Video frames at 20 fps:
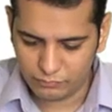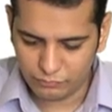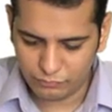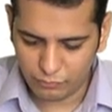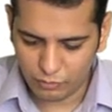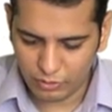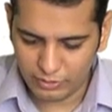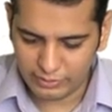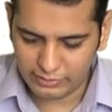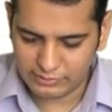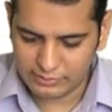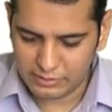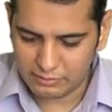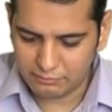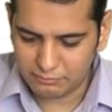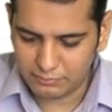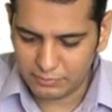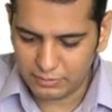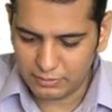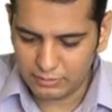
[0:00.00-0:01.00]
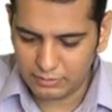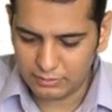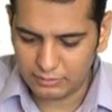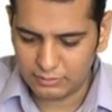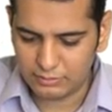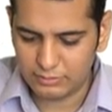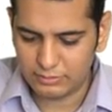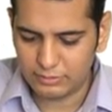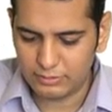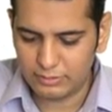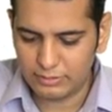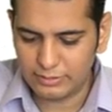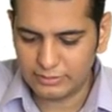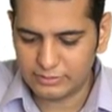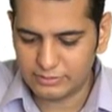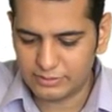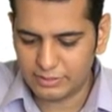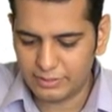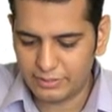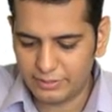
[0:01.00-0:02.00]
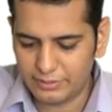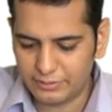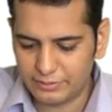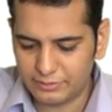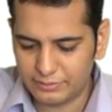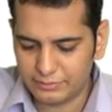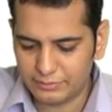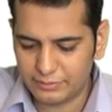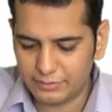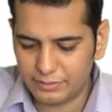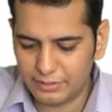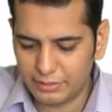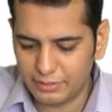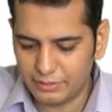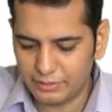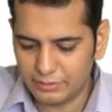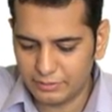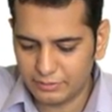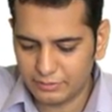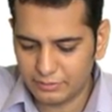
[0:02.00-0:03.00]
for example, let's say tea.